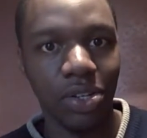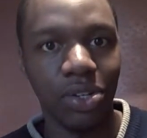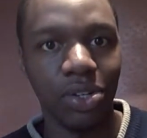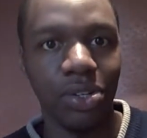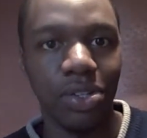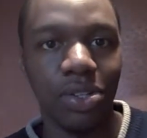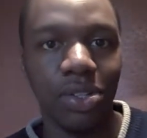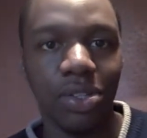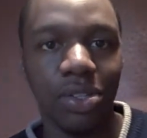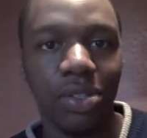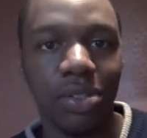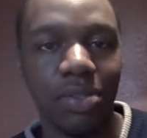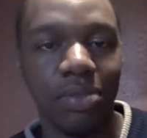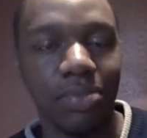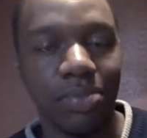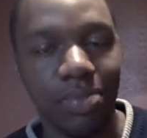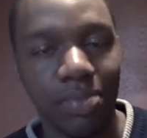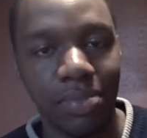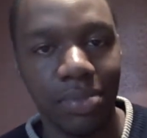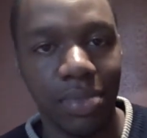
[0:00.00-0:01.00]
or,
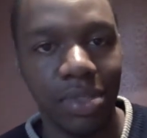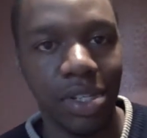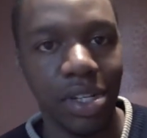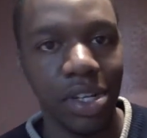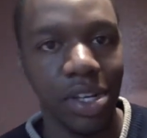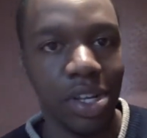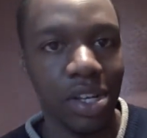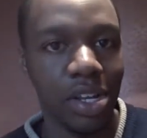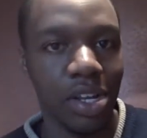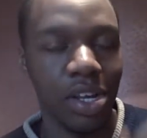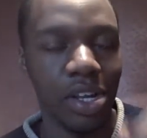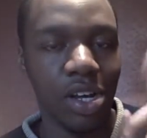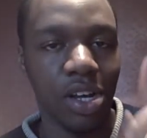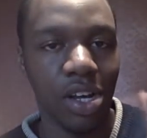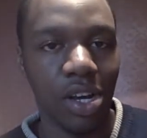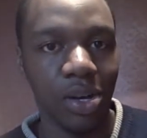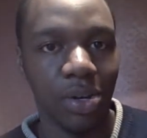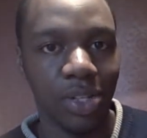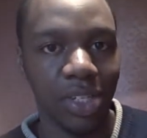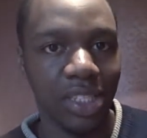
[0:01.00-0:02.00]

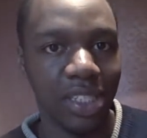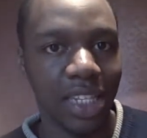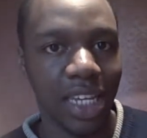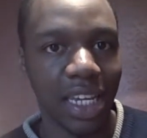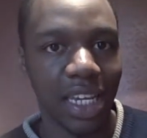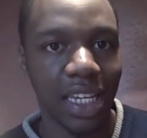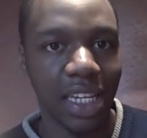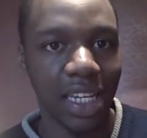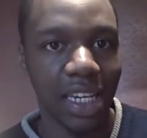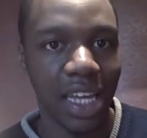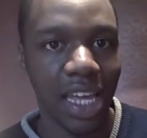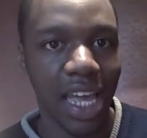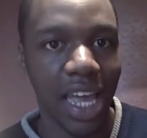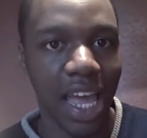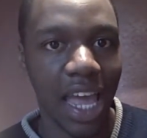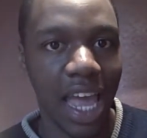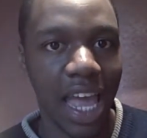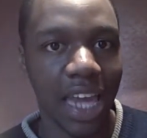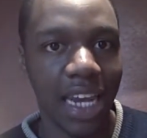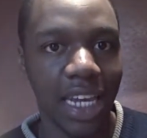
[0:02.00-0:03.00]
hold on a second,
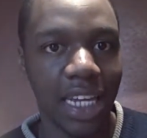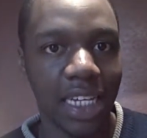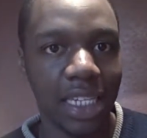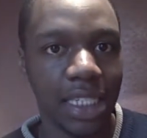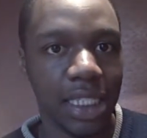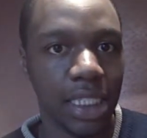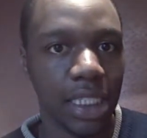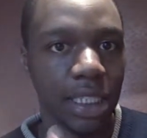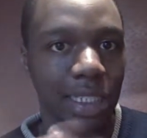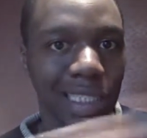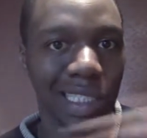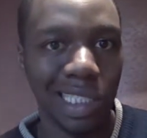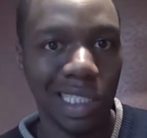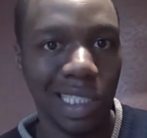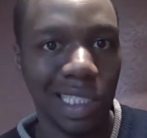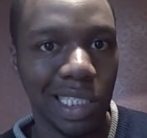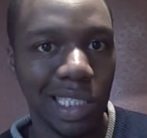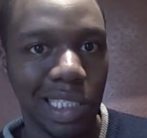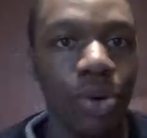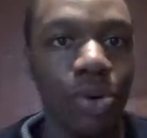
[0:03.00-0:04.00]
edit,
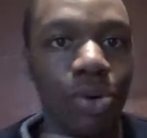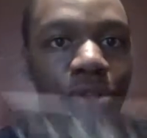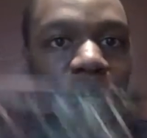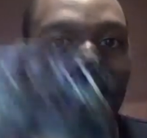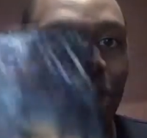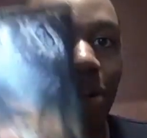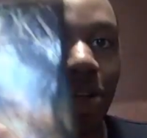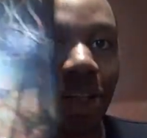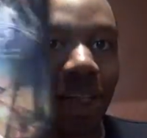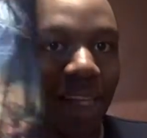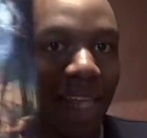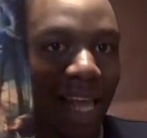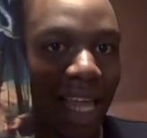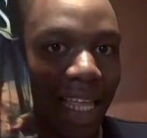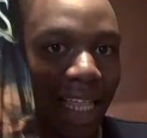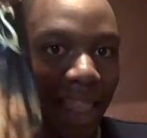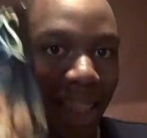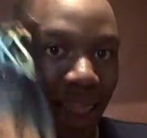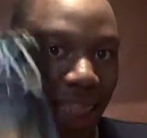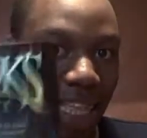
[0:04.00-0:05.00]
or they'll look
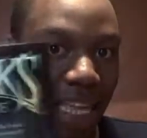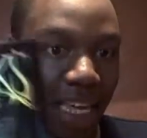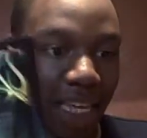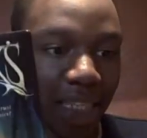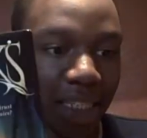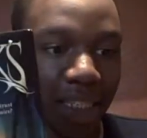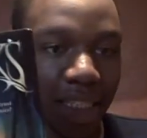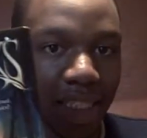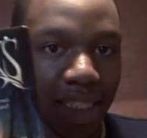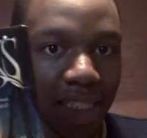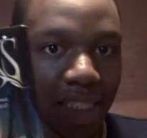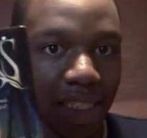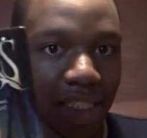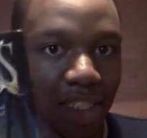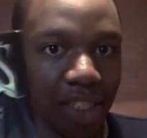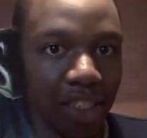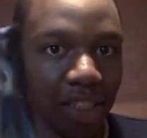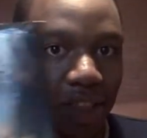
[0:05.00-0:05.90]
like this.